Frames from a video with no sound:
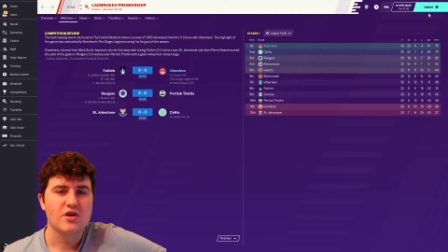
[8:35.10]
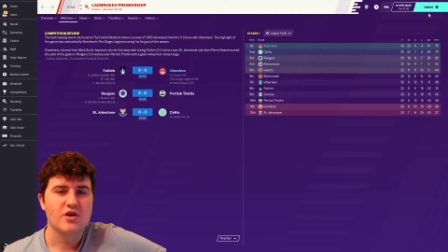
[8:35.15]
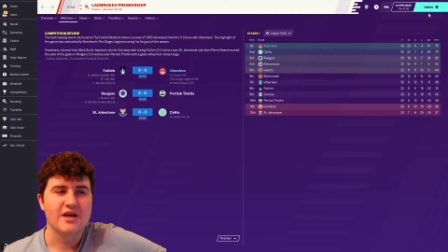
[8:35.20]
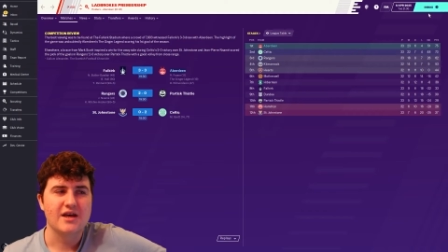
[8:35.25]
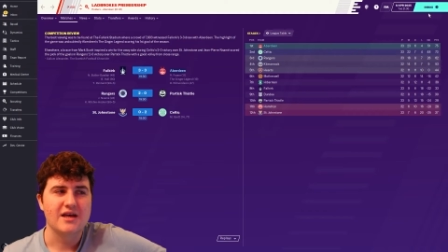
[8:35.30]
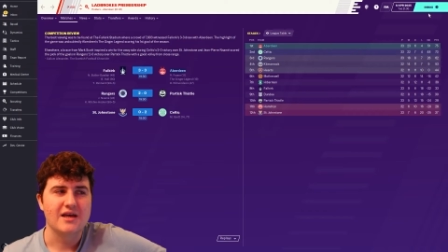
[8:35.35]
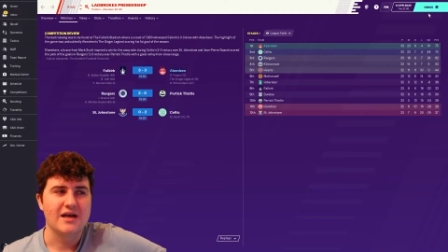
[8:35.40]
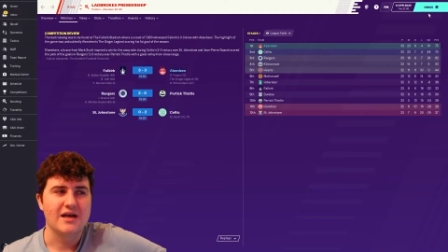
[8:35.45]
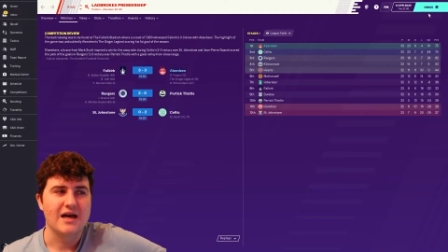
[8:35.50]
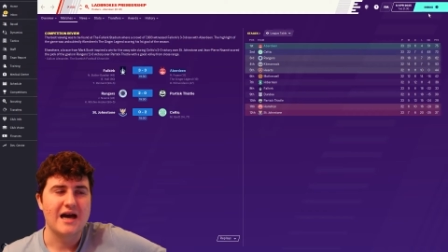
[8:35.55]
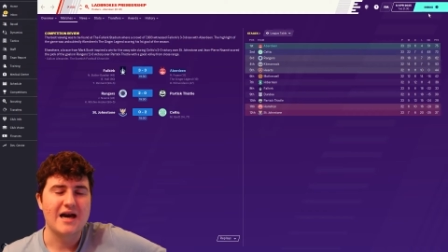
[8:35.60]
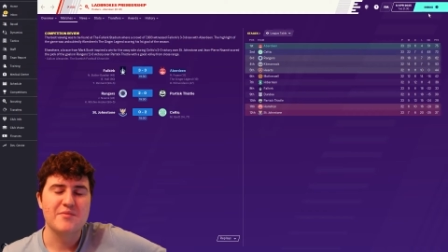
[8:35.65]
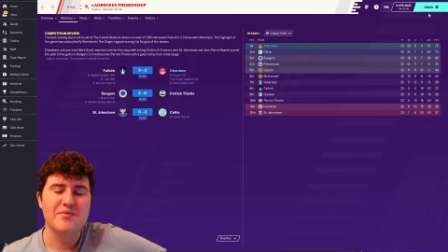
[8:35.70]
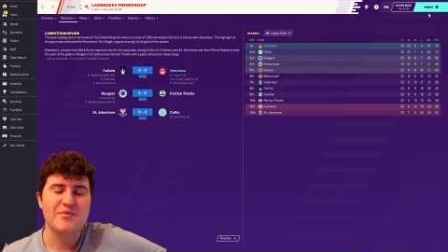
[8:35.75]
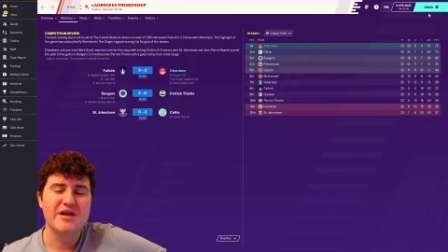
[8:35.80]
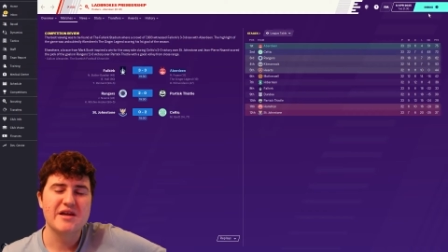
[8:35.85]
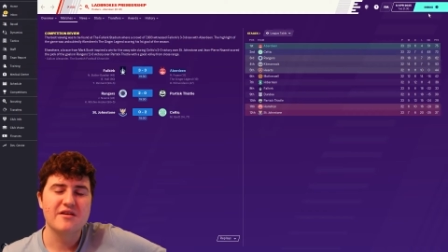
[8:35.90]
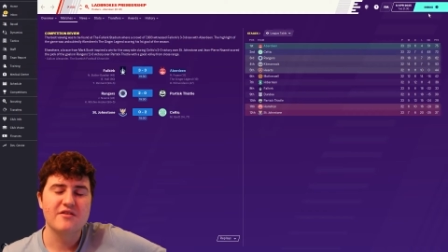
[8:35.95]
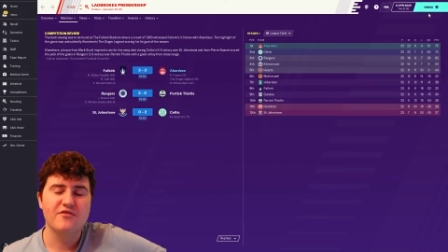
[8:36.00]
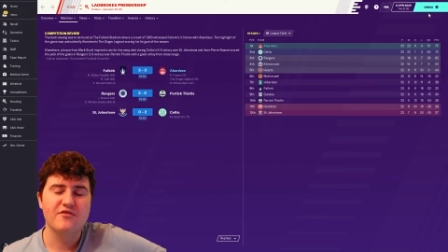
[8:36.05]
Okay, I
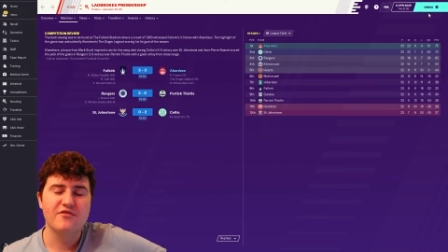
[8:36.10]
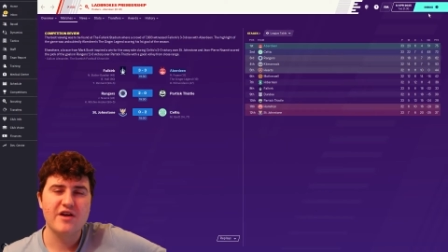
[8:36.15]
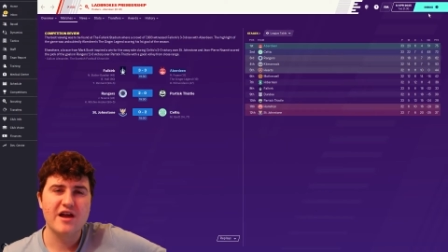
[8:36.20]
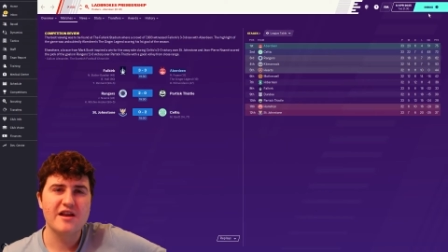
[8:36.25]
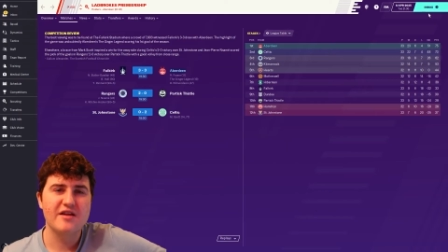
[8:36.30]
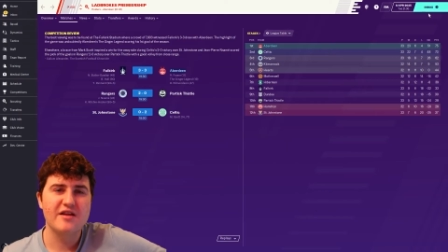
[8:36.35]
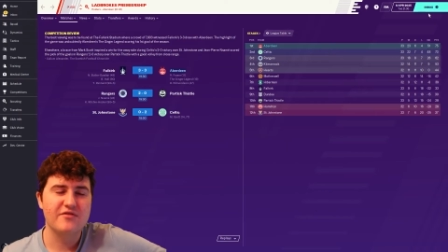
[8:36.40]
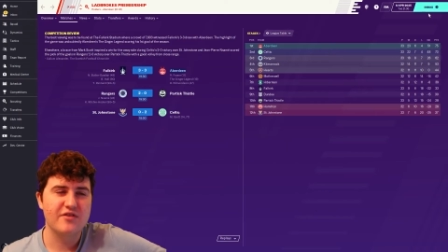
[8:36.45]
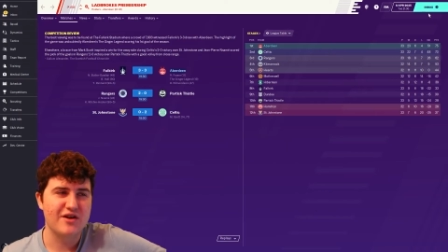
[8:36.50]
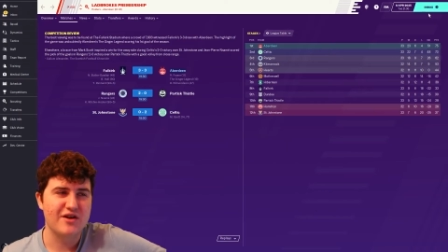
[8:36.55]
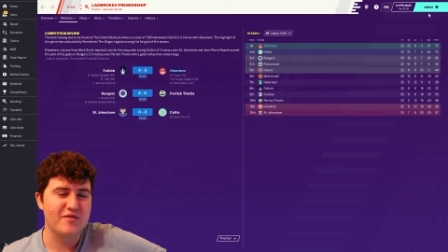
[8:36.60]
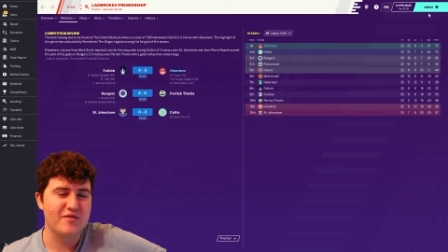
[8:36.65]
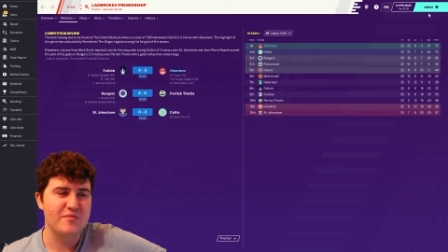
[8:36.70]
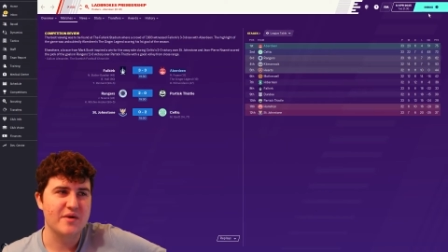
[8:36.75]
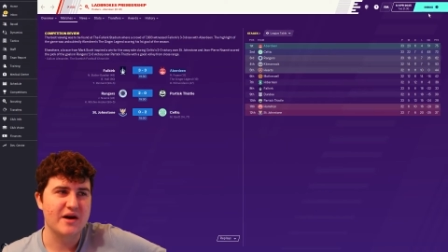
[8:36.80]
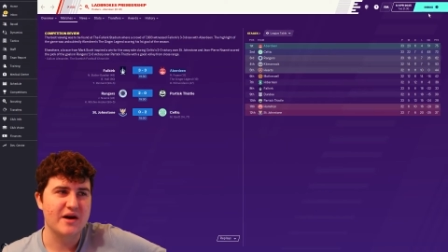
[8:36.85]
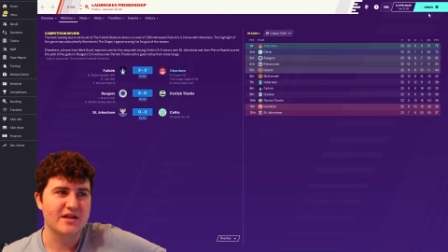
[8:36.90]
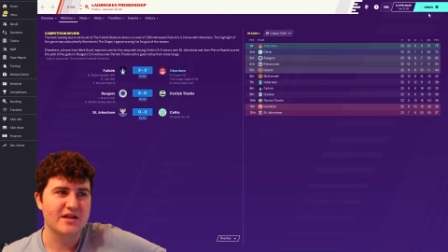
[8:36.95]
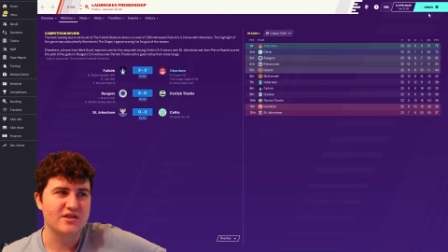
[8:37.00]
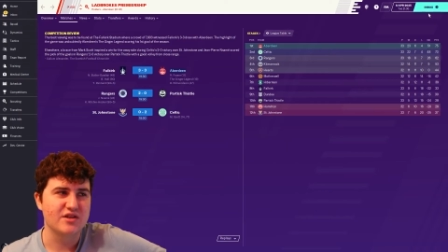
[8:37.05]
bring very, very
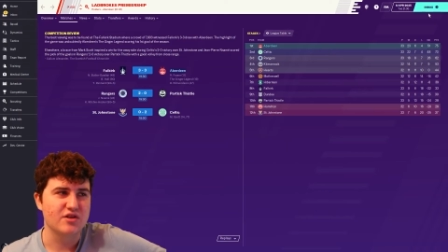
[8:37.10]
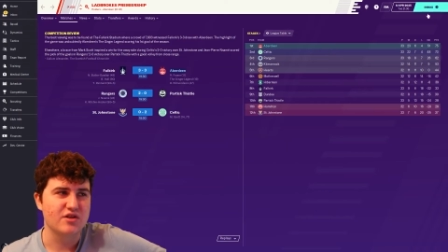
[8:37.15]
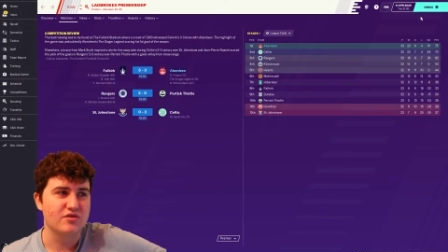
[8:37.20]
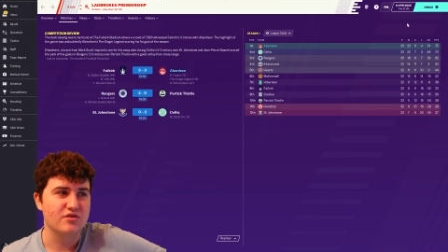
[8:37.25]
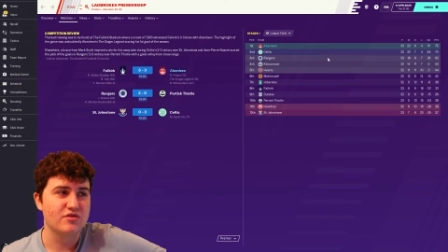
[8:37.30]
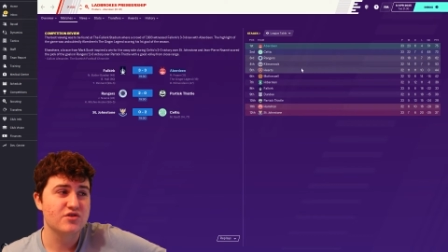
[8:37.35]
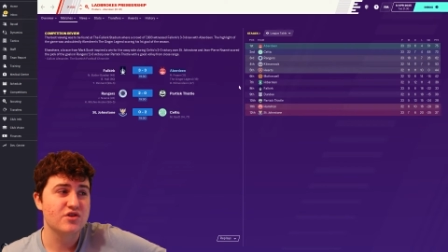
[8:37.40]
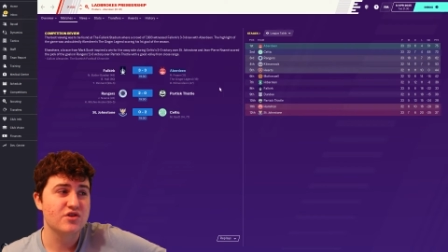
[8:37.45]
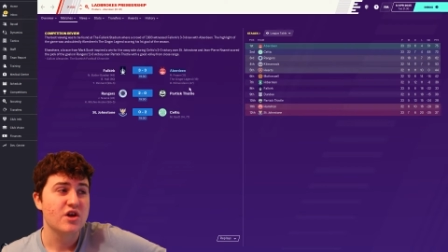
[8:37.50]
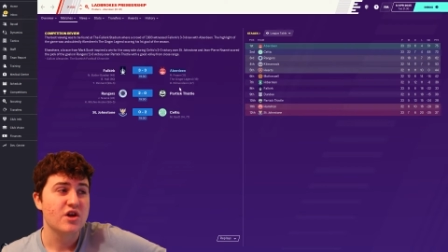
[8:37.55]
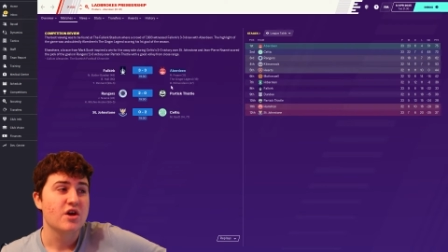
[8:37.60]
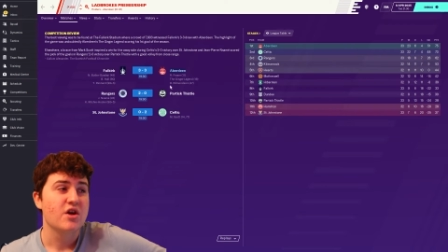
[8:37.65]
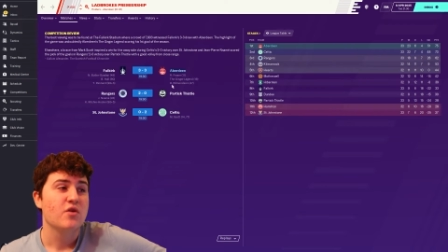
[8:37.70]
bad news.